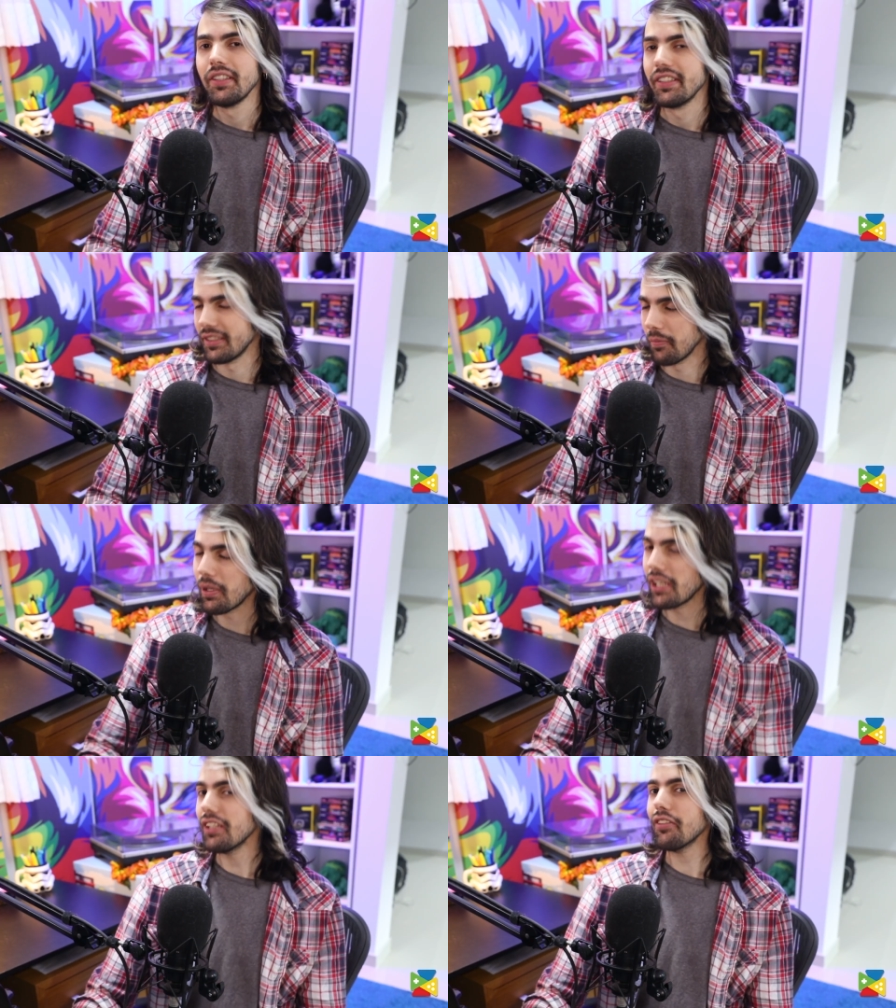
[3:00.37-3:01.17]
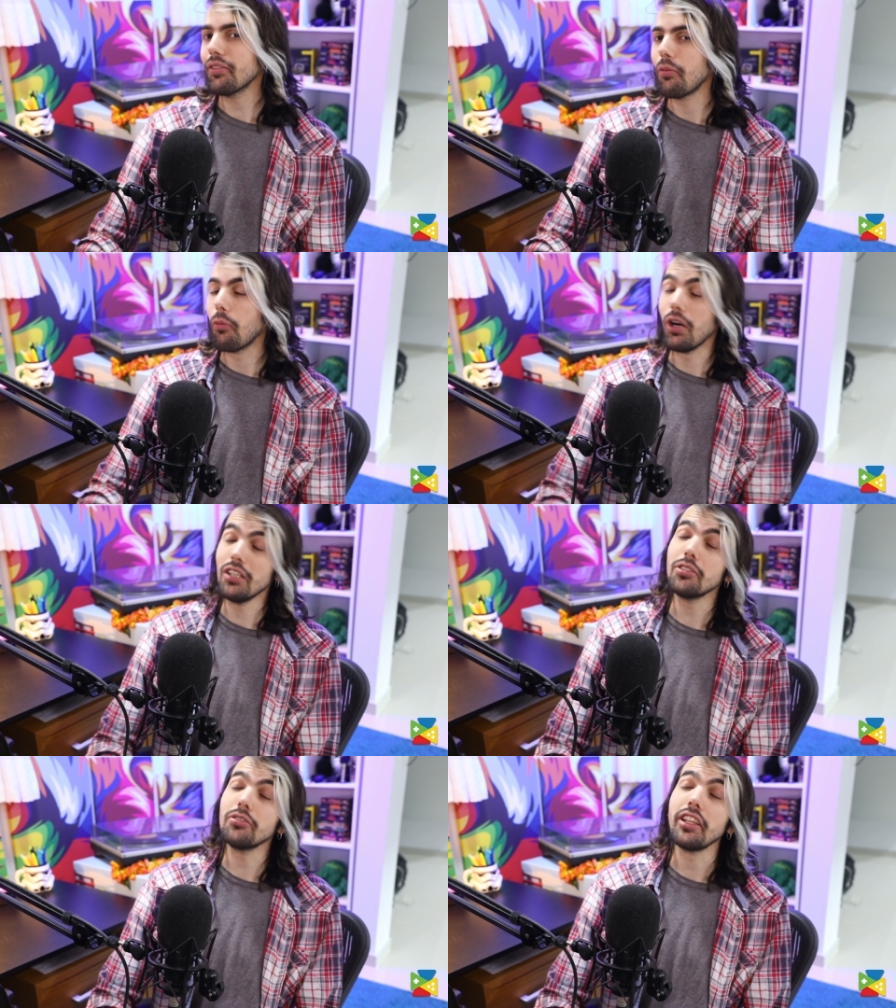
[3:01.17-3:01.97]
some players want
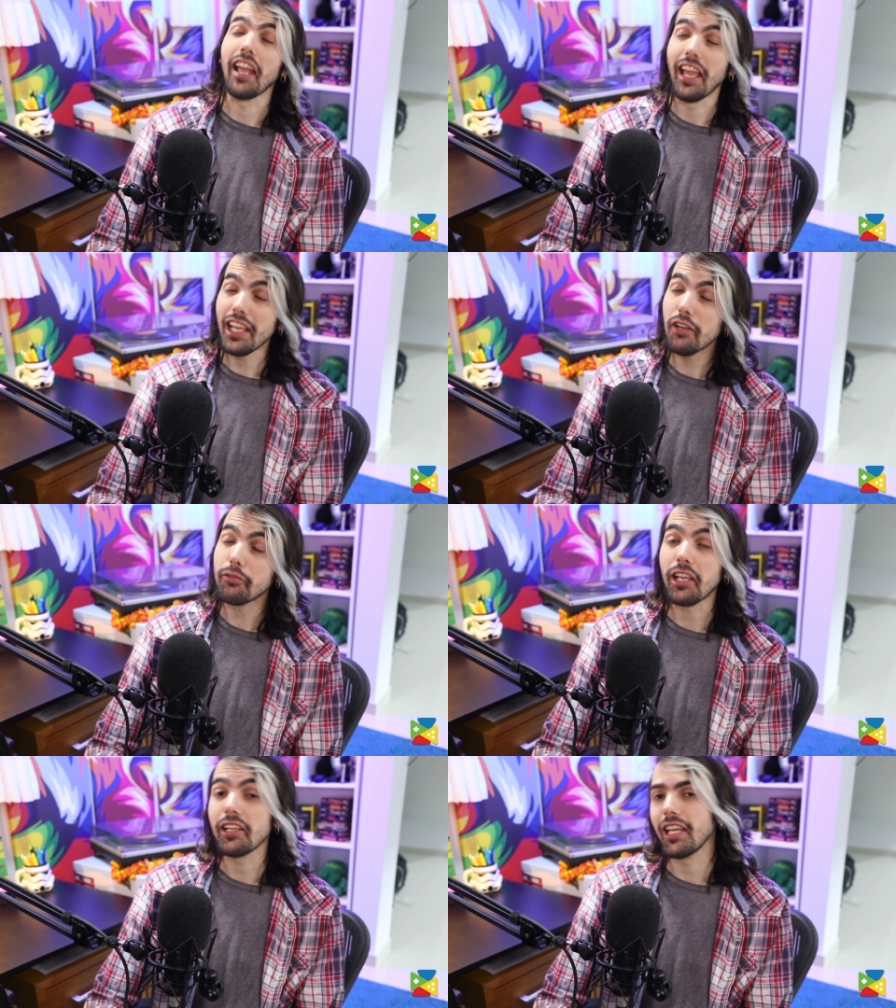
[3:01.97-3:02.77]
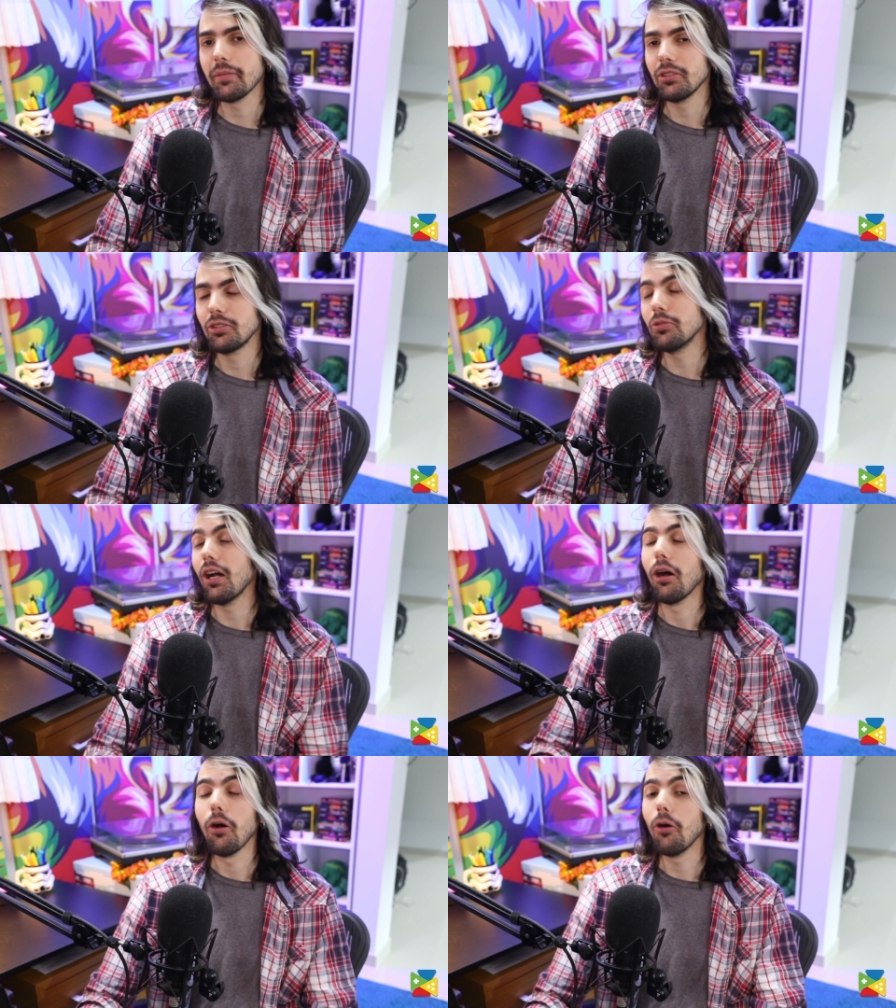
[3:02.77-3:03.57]
to take A F K gaming to a
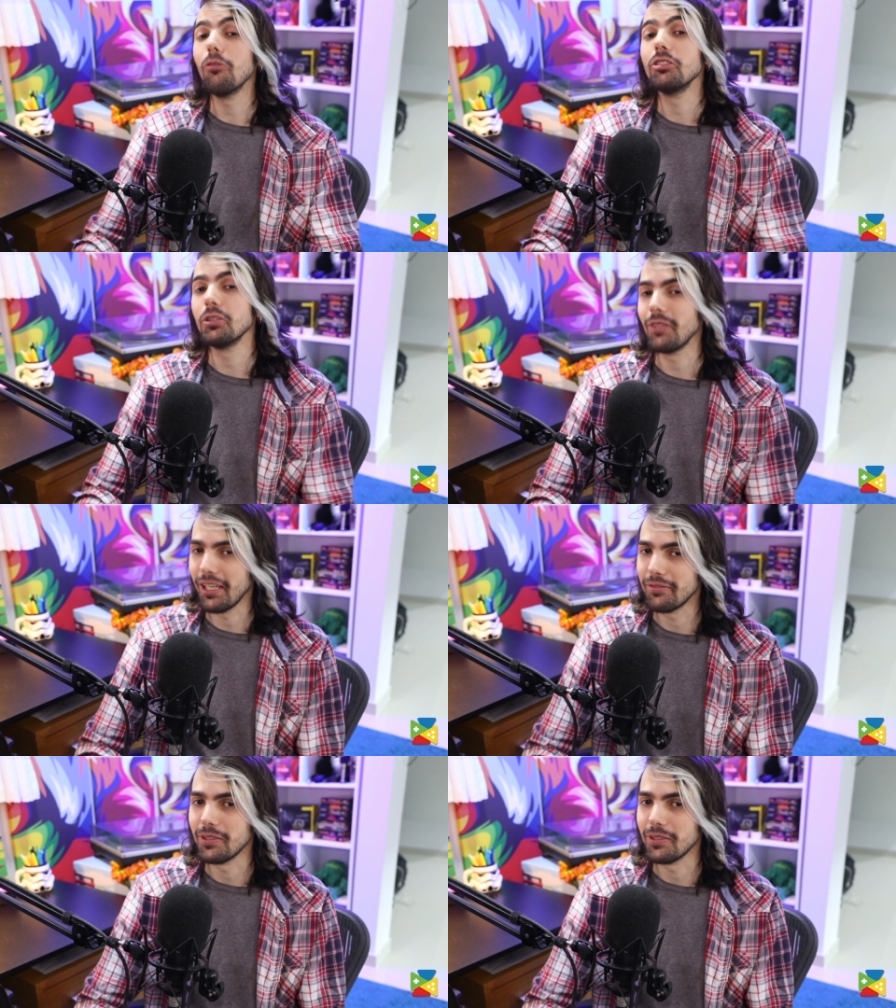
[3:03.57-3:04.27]
whole new level.